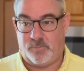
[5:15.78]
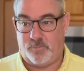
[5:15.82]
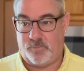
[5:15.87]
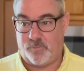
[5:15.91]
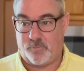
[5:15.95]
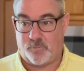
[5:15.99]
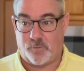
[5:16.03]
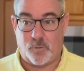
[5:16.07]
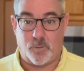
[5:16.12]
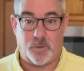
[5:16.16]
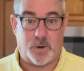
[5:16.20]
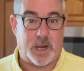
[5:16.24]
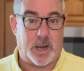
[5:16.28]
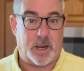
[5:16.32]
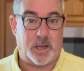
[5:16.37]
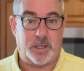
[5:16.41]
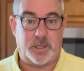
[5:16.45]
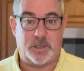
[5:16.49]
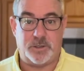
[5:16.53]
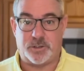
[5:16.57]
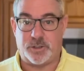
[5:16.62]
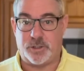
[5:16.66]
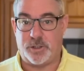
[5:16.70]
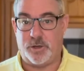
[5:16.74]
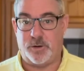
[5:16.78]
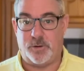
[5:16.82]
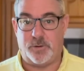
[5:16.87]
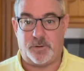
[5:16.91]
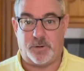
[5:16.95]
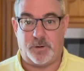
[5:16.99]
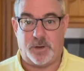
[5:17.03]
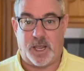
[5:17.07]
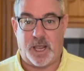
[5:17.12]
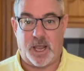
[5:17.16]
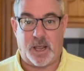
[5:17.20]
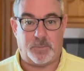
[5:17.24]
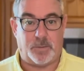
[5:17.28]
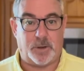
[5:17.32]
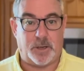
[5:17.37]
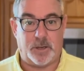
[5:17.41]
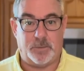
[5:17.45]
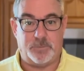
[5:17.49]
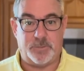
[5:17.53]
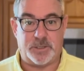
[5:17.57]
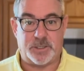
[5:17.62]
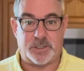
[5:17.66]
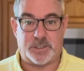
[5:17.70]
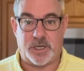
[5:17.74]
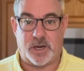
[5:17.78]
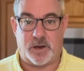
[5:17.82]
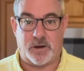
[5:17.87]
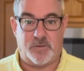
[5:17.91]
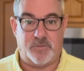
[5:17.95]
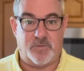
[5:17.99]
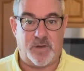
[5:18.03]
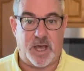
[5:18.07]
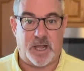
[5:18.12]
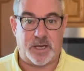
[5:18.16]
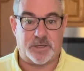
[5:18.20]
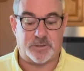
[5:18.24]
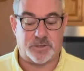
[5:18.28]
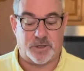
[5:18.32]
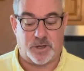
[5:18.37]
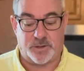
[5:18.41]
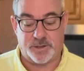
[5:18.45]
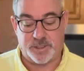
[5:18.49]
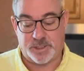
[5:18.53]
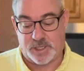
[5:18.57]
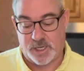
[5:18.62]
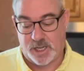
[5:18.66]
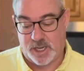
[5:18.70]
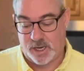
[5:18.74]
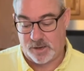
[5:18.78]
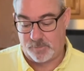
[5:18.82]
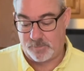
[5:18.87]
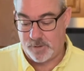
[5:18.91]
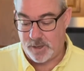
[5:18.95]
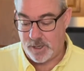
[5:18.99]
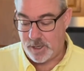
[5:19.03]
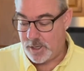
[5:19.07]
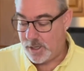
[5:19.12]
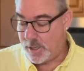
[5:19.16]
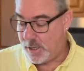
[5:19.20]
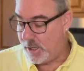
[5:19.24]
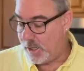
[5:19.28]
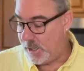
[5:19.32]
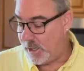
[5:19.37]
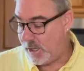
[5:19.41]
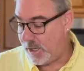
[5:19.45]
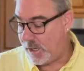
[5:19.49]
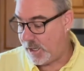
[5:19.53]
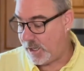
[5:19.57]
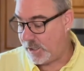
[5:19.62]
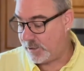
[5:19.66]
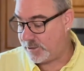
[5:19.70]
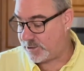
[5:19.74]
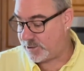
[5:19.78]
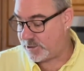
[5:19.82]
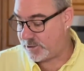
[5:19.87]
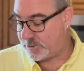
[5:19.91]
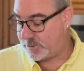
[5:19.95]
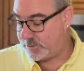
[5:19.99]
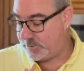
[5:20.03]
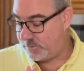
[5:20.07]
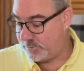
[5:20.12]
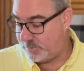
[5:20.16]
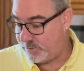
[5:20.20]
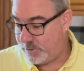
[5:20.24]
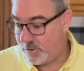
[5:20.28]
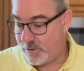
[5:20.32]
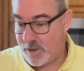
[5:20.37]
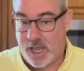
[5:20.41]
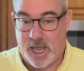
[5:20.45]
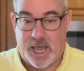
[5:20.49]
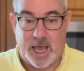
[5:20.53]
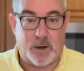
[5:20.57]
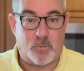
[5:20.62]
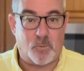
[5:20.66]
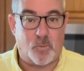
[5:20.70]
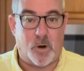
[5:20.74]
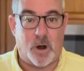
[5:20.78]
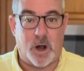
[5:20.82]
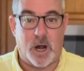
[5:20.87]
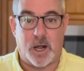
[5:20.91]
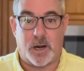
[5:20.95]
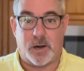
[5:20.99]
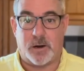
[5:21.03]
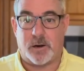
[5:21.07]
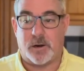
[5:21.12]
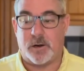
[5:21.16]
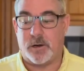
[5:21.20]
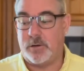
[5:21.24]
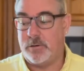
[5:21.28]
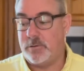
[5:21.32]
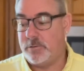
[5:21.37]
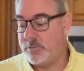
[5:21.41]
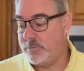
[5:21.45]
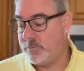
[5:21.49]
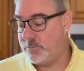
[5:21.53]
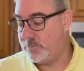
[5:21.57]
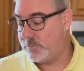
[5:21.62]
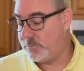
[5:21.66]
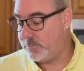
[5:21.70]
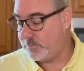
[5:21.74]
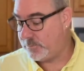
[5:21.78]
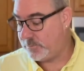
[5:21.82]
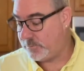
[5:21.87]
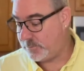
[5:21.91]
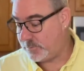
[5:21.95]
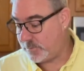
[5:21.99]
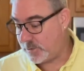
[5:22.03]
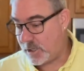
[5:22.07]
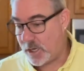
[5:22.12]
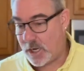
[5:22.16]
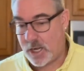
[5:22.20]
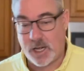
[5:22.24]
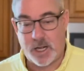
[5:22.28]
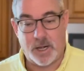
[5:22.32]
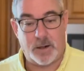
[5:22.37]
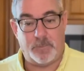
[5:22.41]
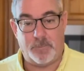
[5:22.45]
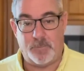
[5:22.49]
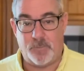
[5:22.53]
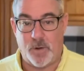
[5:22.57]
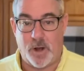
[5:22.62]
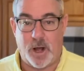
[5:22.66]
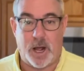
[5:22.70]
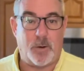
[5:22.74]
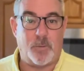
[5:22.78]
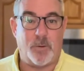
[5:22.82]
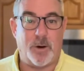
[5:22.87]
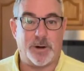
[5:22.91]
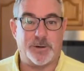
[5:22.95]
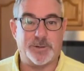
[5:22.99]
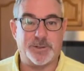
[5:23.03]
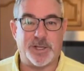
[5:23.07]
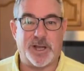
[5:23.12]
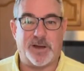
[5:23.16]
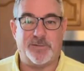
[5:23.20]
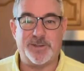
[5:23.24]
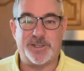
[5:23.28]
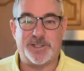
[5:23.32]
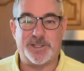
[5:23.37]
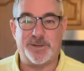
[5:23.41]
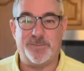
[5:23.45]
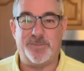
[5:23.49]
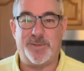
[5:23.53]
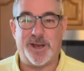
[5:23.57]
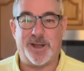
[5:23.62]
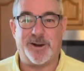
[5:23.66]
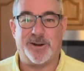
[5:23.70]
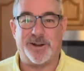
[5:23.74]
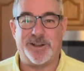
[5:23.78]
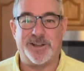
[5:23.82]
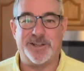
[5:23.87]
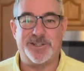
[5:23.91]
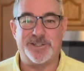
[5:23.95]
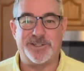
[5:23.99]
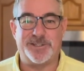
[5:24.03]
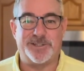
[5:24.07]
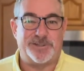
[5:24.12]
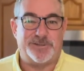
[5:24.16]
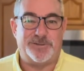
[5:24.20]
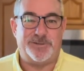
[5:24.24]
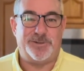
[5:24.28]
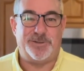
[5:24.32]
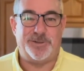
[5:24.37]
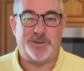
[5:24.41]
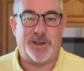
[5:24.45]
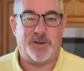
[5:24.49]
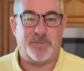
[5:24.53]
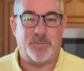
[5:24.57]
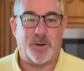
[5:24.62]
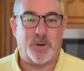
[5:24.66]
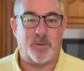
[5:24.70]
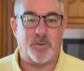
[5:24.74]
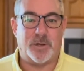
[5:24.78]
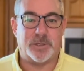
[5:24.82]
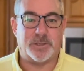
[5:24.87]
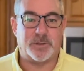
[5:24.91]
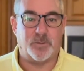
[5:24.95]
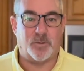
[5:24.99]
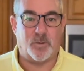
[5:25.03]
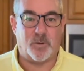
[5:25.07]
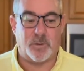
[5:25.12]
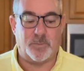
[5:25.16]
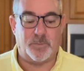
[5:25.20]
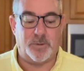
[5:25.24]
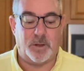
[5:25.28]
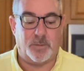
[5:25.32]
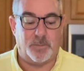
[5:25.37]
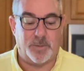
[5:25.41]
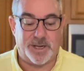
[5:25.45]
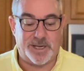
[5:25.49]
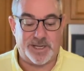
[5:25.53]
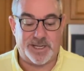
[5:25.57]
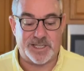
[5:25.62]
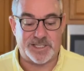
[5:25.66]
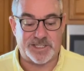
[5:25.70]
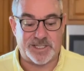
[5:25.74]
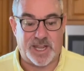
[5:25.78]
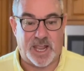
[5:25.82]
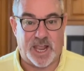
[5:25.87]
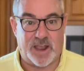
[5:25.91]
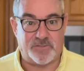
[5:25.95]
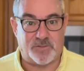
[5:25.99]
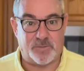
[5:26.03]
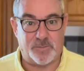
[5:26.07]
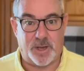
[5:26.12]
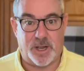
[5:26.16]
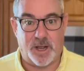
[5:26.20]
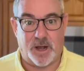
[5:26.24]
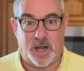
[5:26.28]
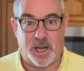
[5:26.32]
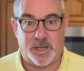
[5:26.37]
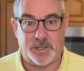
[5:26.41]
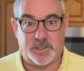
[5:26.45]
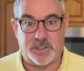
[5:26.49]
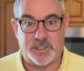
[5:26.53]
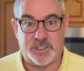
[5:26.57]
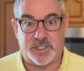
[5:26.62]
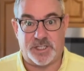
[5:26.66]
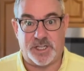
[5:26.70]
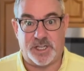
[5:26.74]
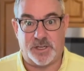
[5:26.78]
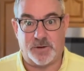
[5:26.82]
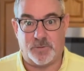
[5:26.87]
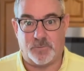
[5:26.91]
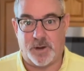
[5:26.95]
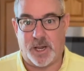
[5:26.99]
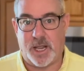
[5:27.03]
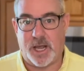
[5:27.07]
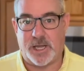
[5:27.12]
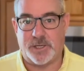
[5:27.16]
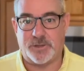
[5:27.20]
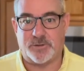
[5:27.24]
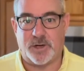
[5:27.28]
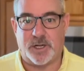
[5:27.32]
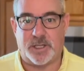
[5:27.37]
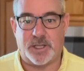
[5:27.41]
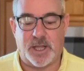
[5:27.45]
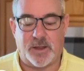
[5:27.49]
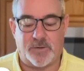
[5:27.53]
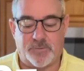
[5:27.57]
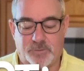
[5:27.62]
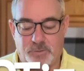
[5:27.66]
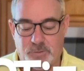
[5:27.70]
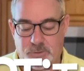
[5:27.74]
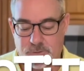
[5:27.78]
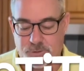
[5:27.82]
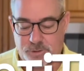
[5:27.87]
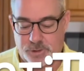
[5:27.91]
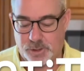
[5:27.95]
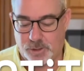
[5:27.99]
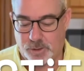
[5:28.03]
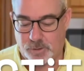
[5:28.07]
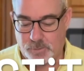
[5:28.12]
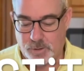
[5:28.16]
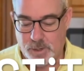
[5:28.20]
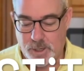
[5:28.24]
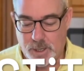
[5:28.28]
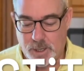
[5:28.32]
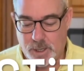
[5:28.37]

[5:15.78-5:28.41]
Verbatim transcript: for when I used to go camping up in the Sierra Nevadas all the time. It's, you add water, hot water is obviously better because everybody wants a warm meal, but it doesn't have to be hot. You just need to rehydrate that food. So